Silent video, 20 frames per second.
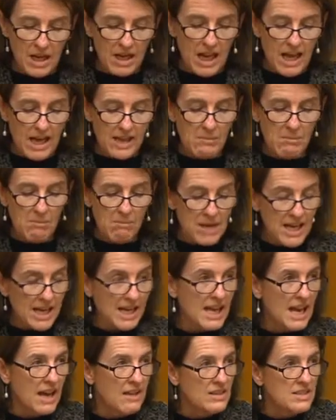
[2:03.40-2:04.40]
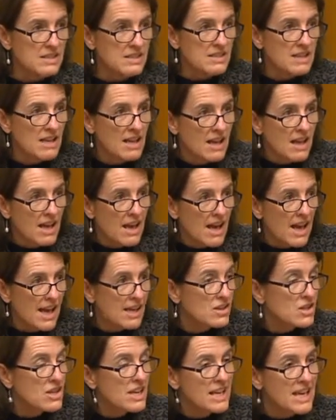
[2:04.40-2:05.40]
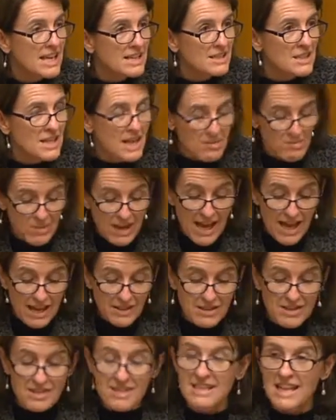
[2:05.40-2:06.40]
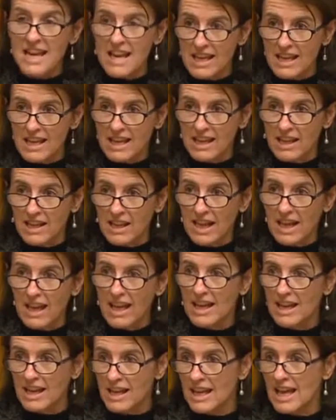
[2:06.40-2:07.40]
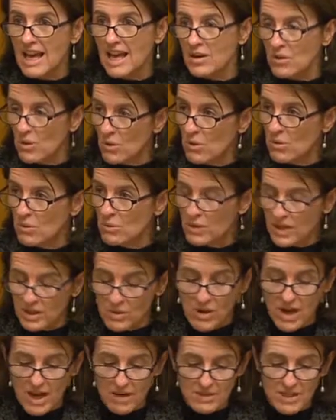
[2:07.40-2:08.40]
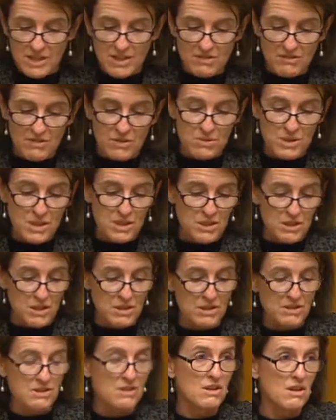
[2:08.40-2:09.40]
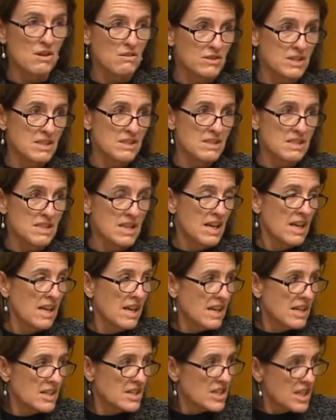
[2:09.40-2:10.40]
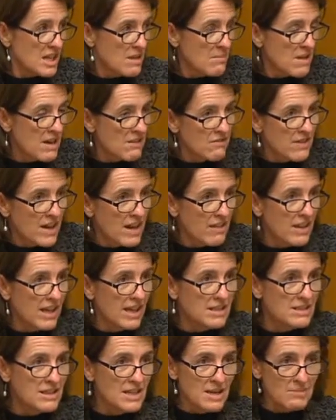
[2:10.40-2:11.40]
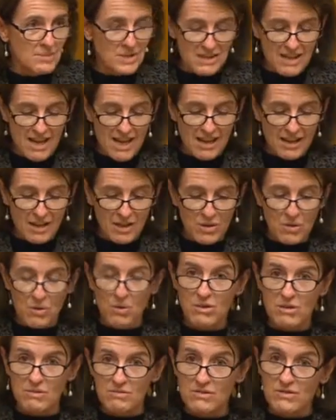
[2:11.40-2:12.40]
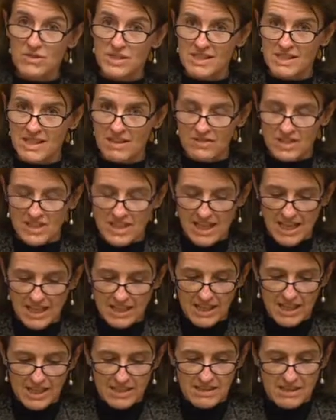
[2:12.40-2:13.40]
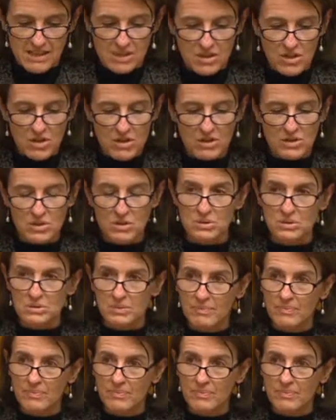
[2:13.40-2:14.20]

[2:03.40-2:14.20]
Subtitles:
like many others, actually ended up outstaying any and all requirements of the return to service. She and my father ended up staying in Northam for 17 years in total.